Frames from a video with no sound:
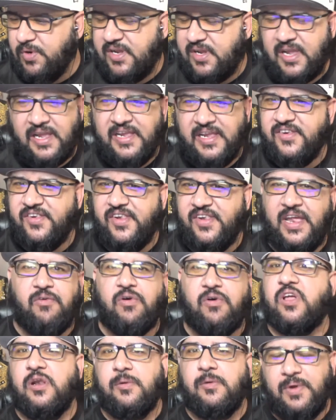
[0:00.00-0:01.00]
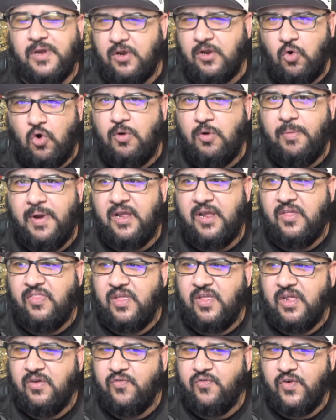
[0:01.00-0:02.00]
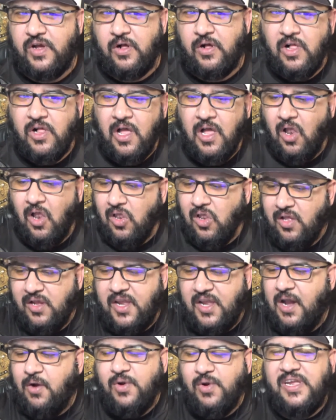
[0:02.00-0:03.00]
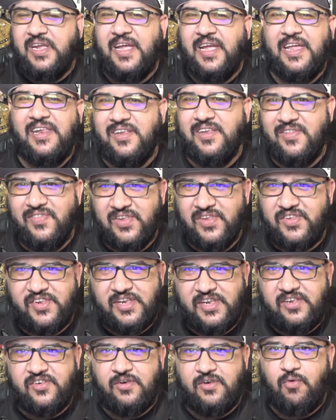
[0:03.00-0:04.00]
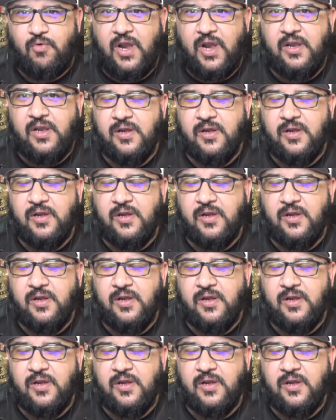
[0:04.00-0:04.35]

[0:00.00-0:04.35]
He's never going to be a quarterback in the NFL. Look how he ended the season, right?